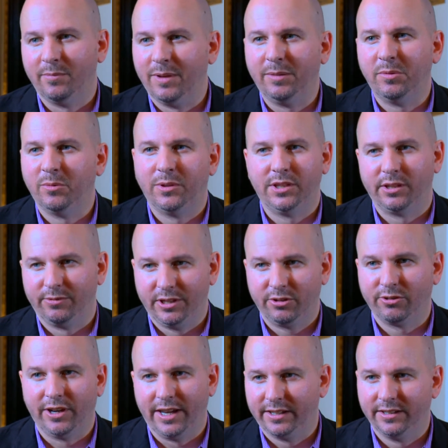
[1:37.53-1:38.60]
And maybe when they
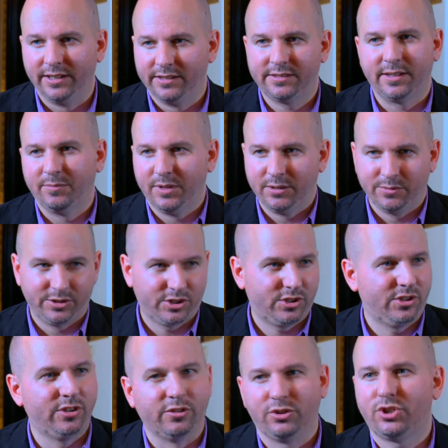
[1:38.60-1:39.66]
recreated it, something
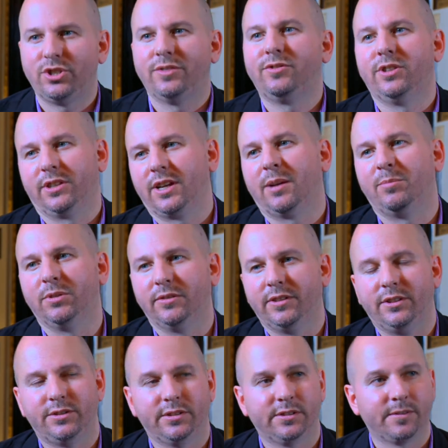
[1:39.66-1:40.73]
was you know shifted a couple of
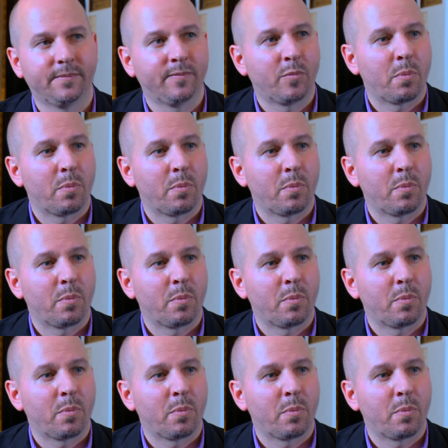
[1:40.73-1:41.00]
inches.